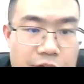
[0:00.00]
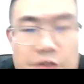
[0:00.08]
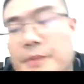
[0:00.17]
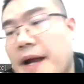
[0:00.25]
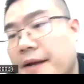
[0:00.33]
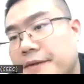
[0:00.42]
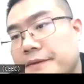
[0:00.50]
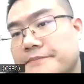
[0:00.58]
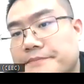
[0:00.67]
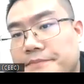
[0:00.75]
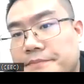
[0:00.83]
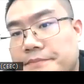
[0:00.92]
Turbine.
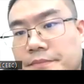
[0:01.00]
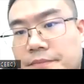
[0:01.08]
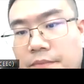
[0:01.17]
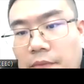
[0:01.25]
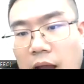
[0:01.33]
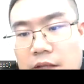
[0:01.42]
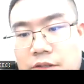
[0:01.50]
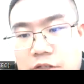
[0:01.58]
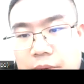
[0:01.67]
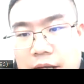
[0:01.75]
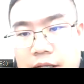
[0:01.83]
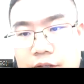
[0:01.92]

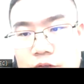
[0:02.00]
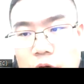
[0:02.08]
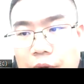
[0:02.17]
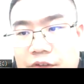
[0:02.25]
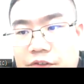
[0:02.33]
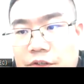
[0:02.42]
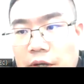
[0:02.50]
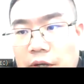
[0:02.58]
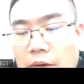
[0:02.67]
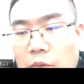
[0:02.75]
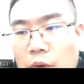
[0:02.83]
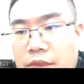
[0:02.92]
Turbine is always
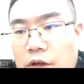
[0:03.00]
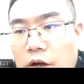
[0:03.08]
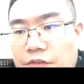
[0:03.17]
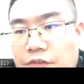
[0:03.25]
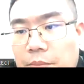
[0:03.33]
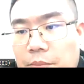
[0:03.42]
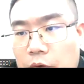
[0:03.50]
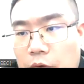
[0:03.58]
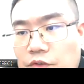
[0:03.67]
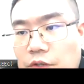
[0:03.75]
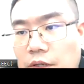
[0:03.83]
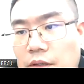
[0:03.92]
one of the
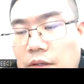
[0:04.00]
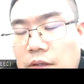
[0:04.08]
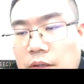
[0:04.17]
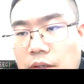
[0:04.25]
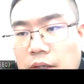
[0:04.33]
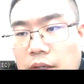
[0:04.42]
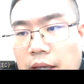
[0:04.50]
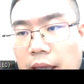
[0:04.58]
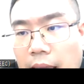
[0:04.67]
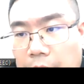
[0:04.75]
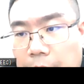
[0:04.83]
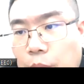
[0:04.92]
most
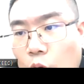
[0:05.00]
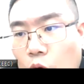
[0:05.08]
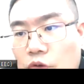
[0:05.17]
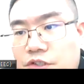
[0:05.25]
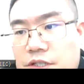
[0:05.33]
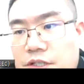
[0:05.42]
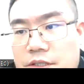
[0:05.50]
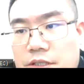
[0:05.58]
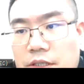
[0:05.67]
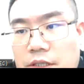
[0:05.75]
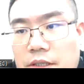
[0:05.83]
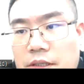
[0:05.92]
important
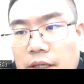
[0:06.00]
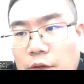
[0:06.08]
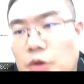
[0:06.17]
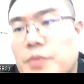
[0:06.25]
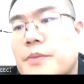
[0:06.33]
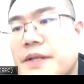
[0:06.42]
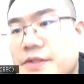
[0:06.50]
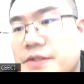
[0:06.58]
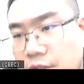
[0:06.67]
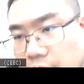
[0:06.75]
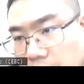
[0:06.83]
equipment